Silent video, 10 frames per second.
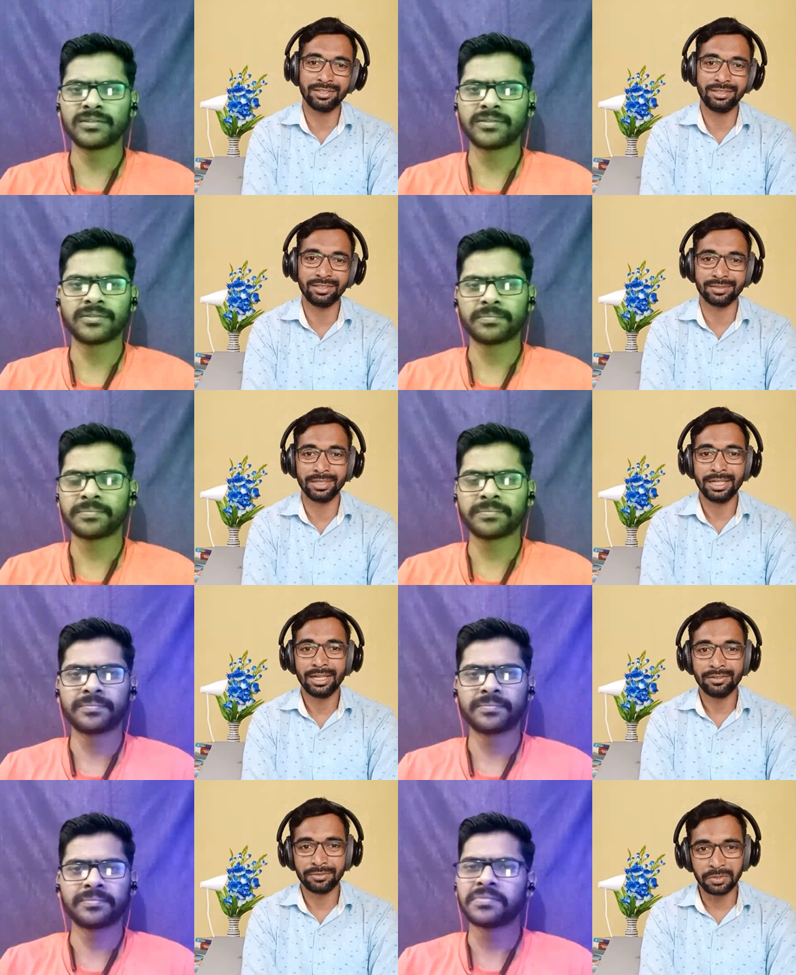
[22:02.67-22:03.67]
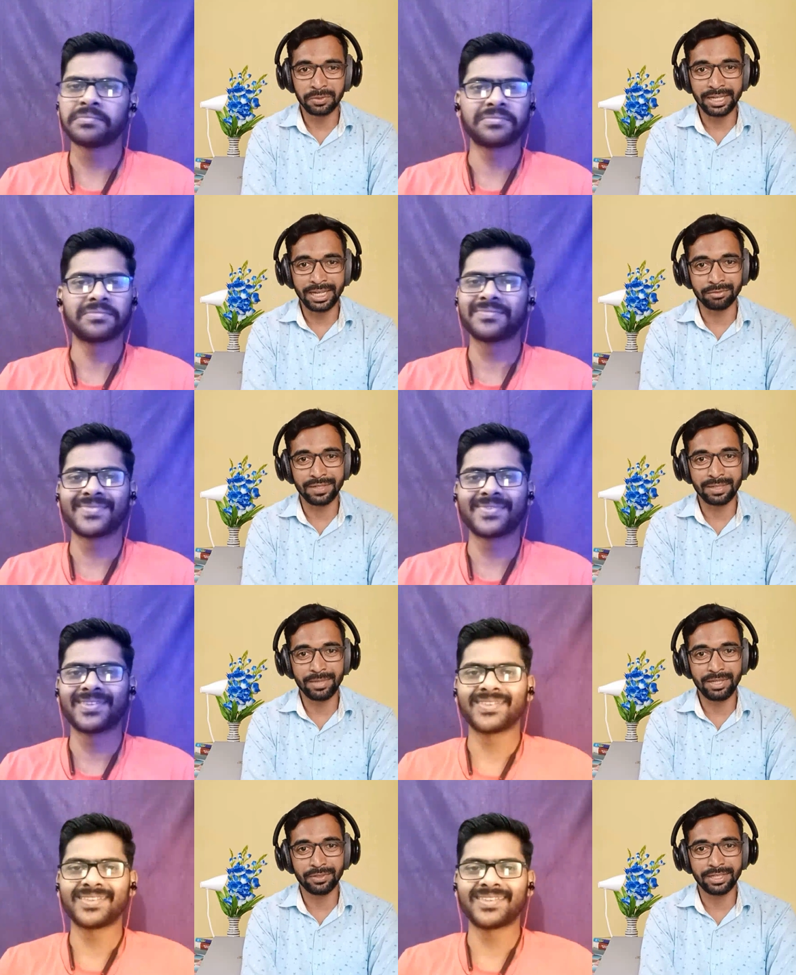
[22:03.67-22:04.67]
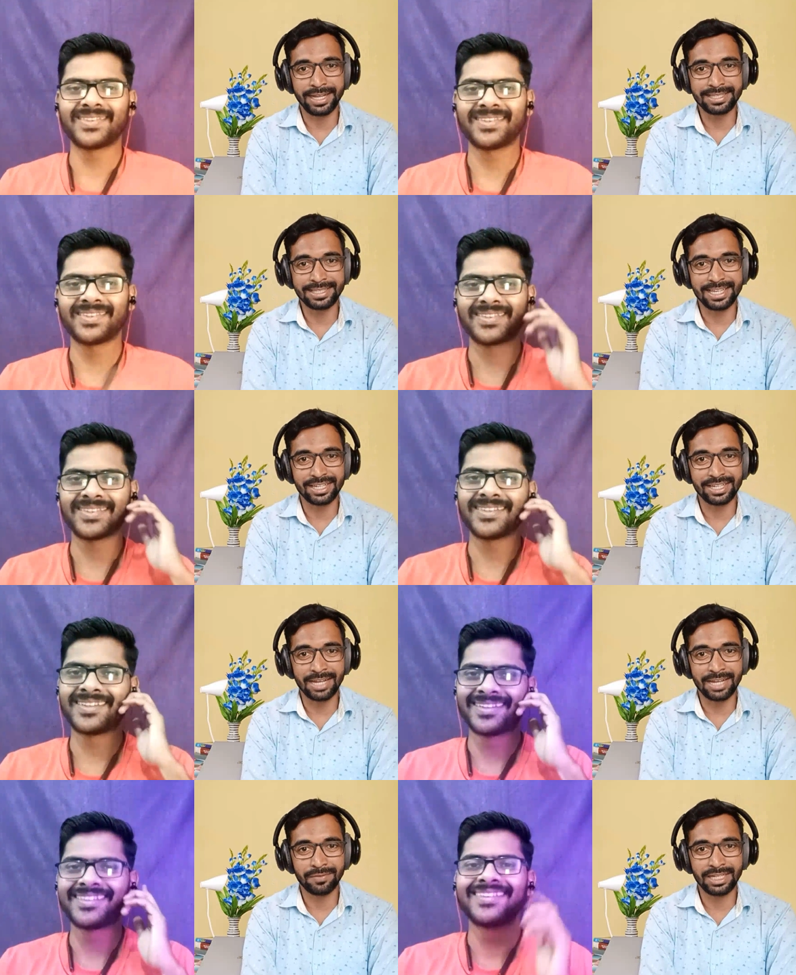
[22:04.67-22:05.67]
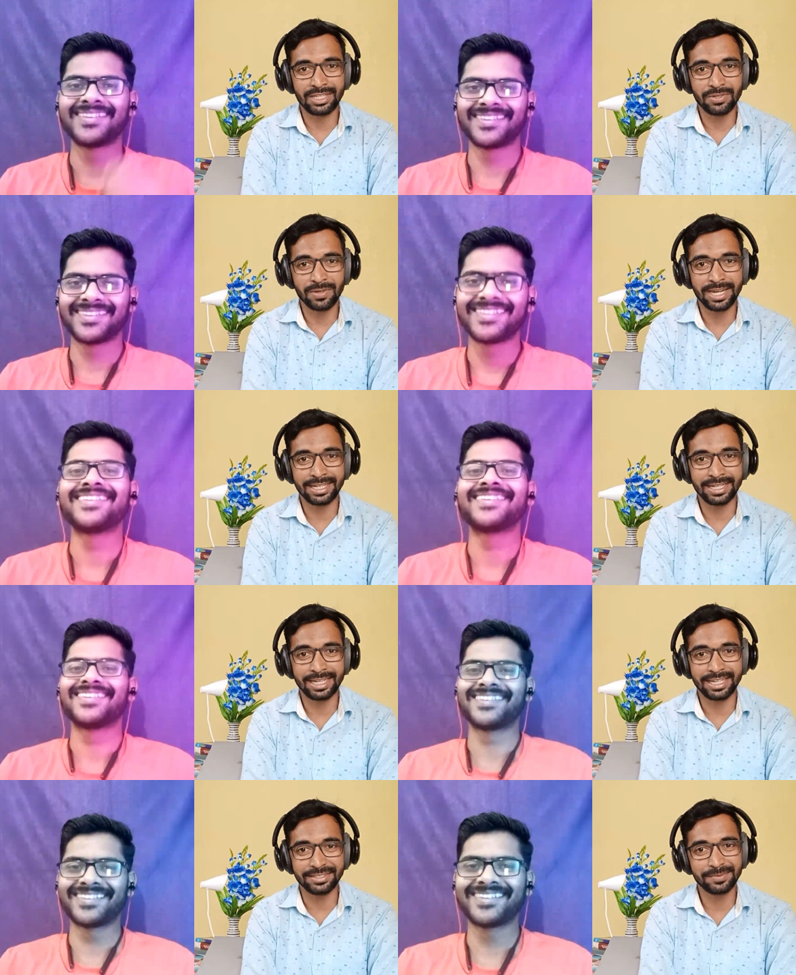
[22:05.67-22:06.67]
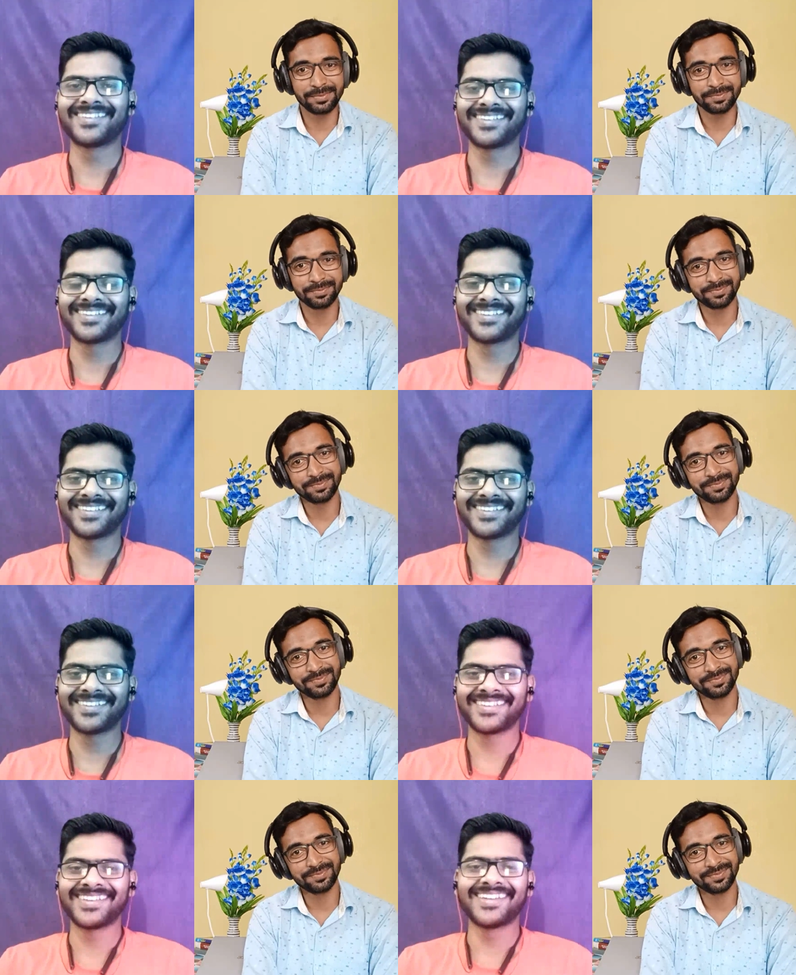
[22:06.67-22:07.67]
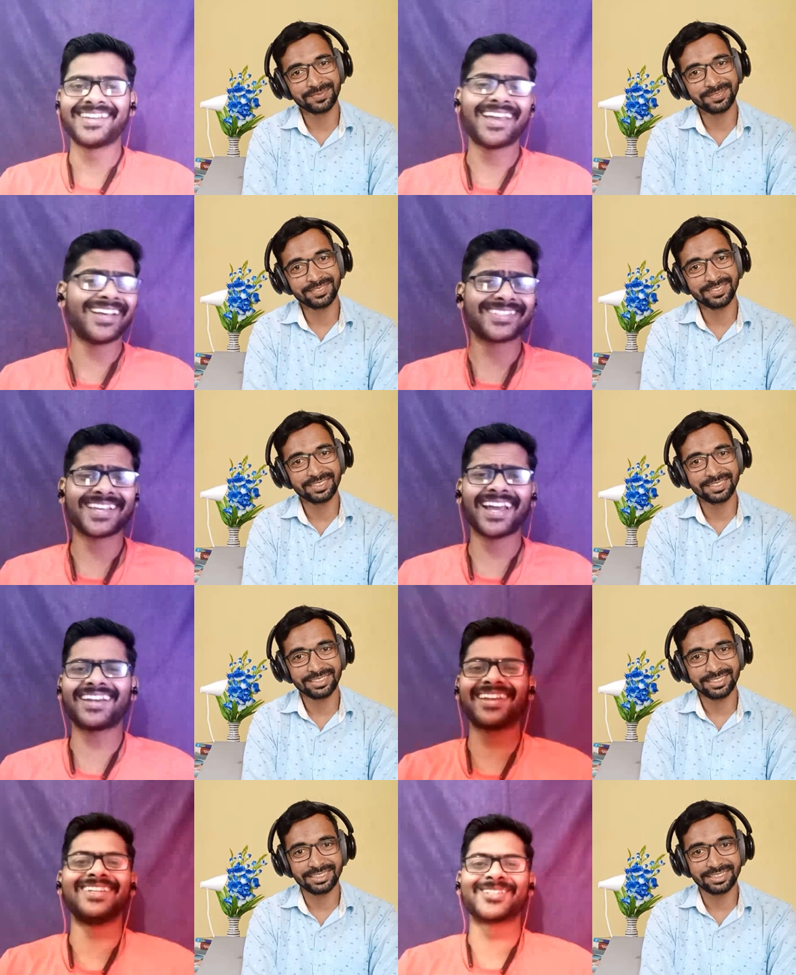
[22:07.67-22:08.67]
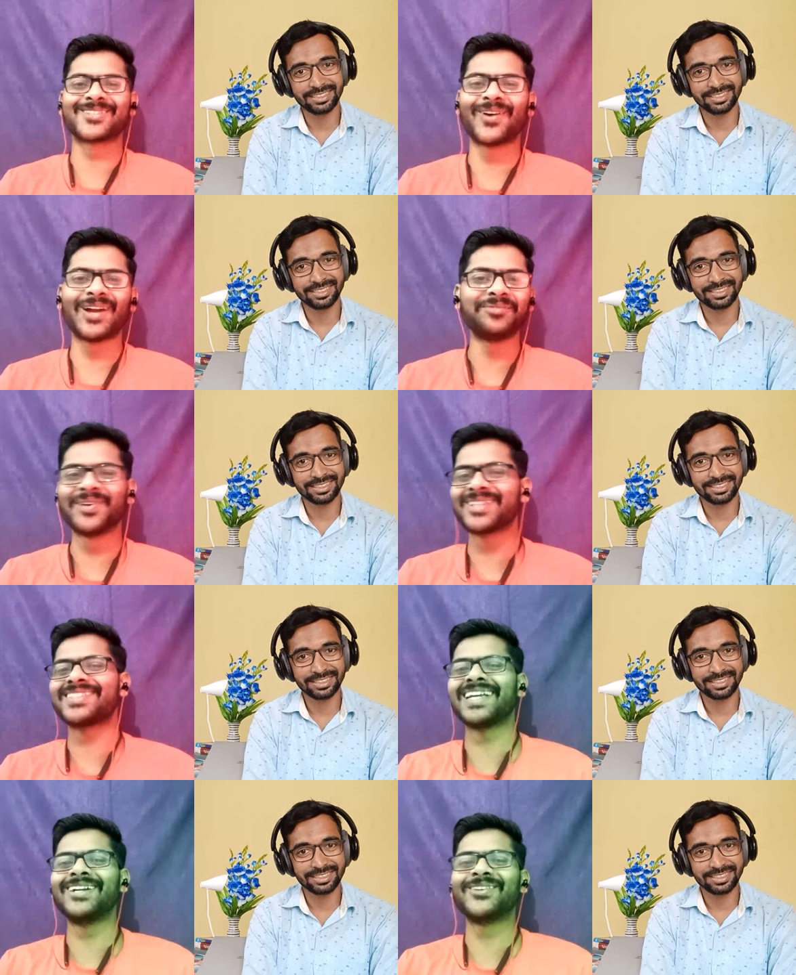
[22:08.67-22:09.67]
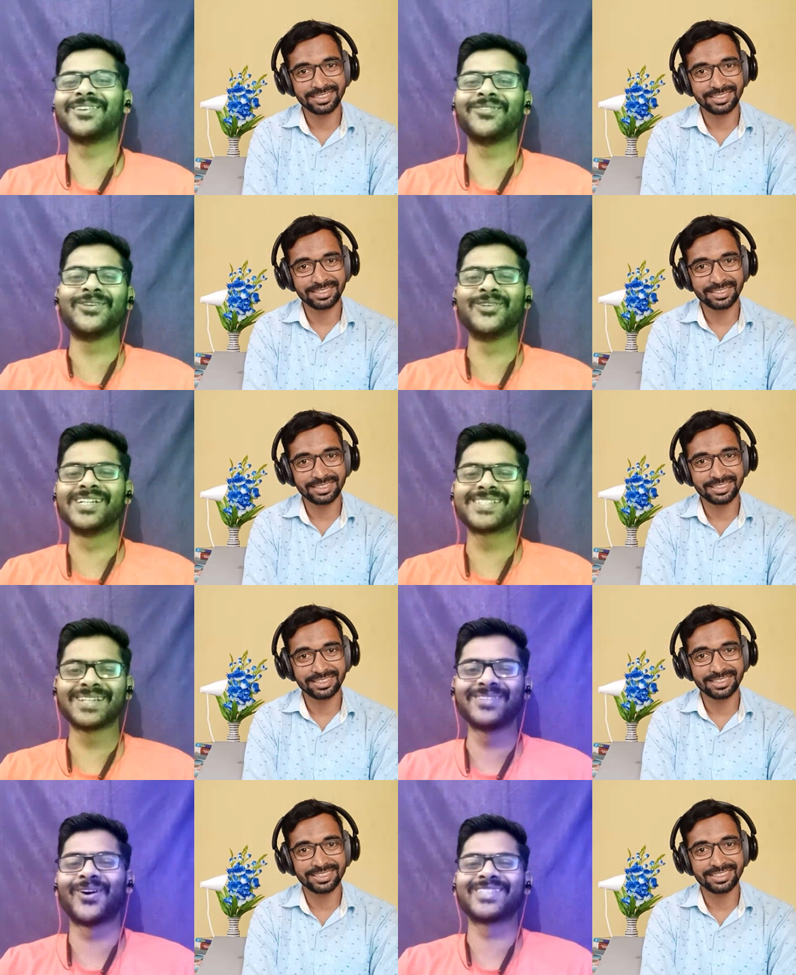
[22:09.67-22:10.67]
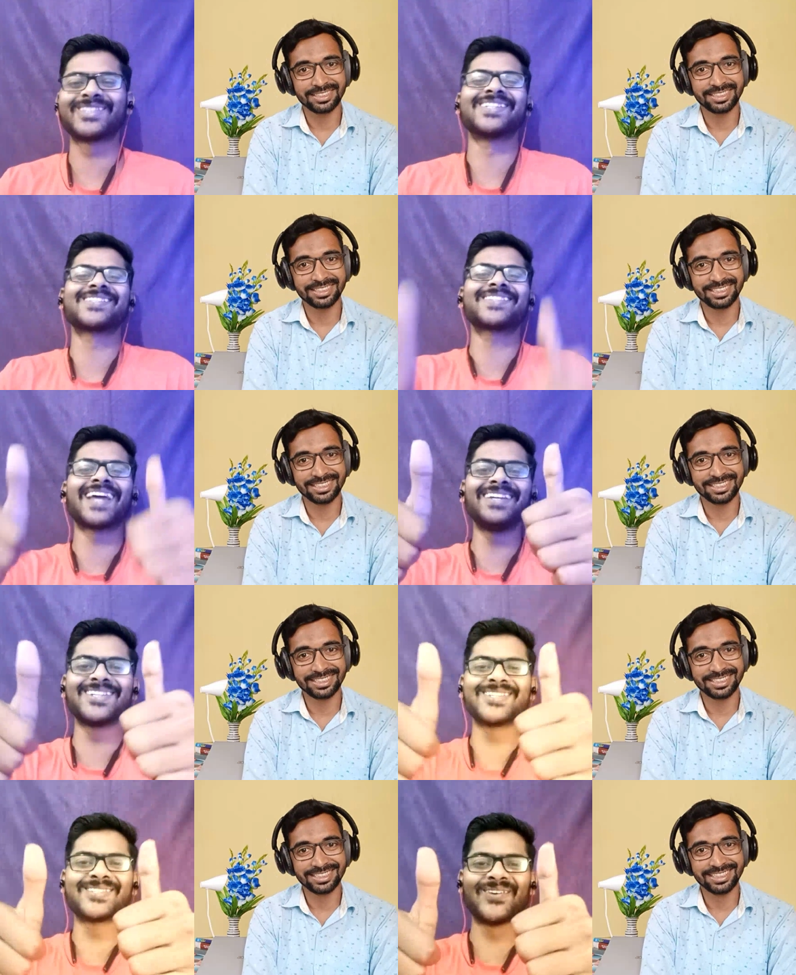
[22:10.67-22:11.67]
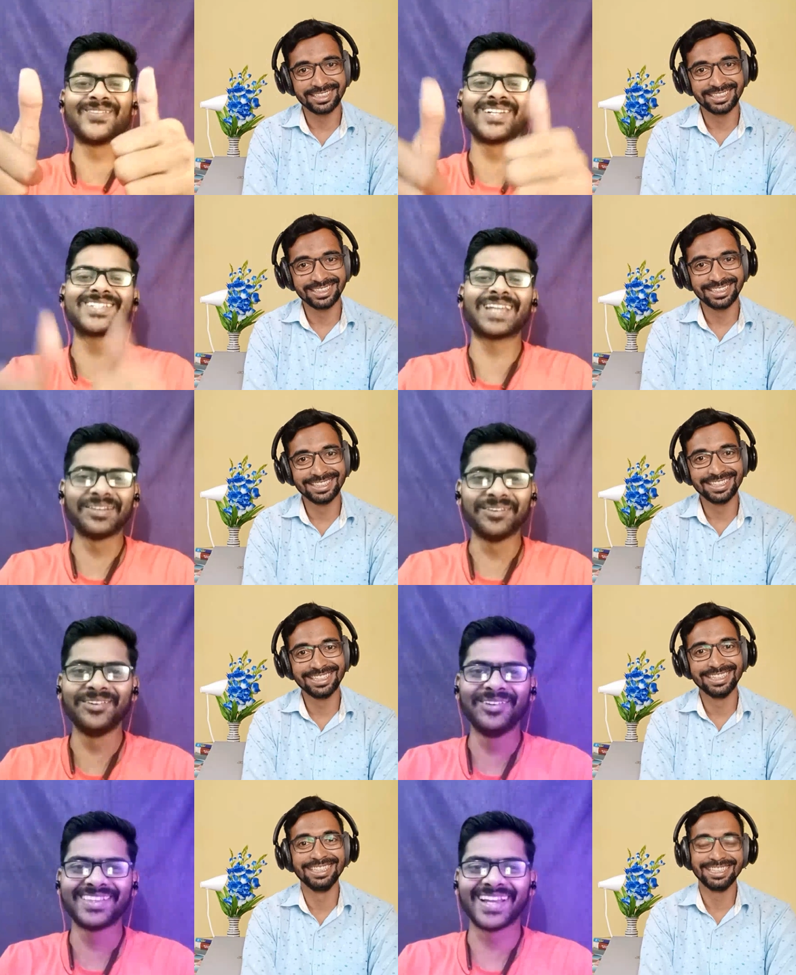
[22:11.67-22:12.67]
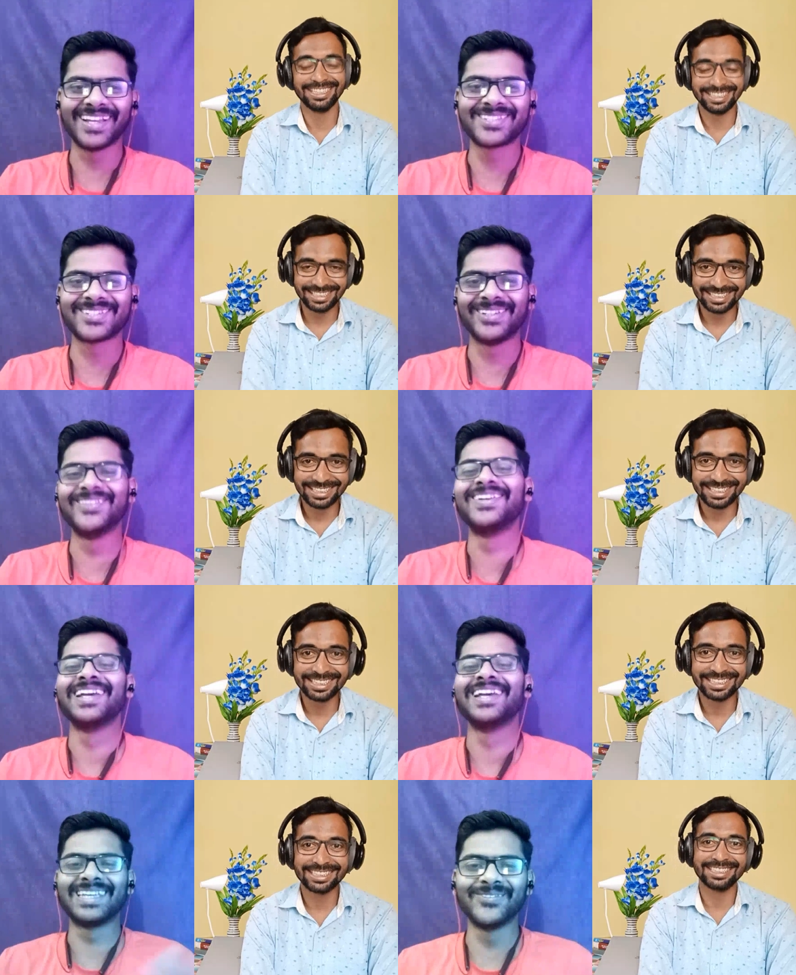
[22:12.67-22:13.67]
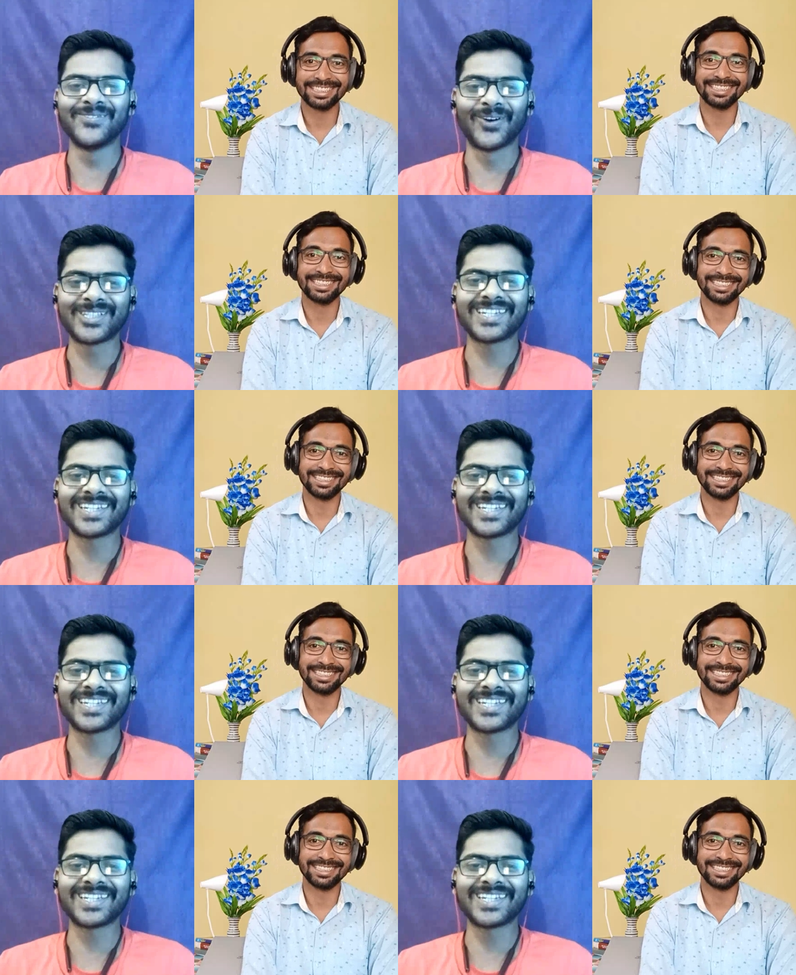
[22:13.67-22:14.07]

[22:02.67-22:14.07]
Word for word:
Speaker 1: session here for today we will meet for the next session and we will enjoy it again
Speaker 2: exactly so i must say to the viewers and watchers thank you so much and many thanks to you keep